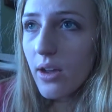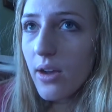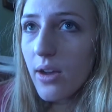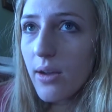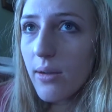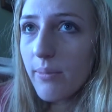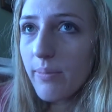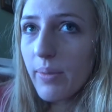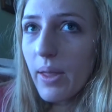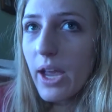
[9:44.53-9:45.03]

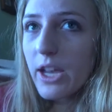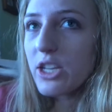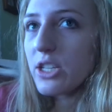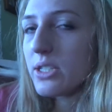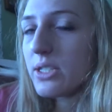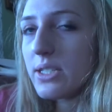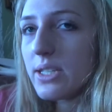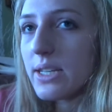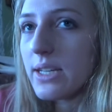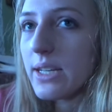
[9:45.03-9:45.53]
I
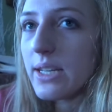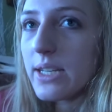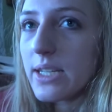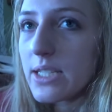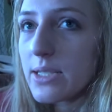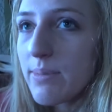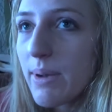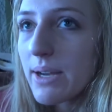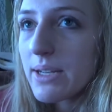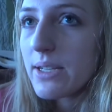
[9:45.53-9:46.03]
just didn't
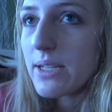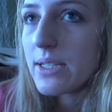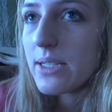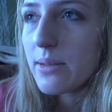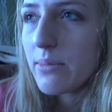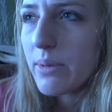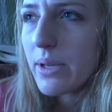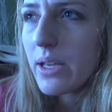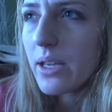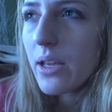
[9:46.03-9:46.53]
expect it
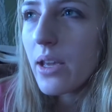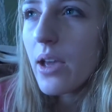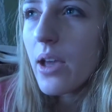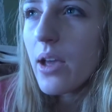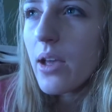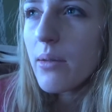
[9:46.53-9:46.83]
to be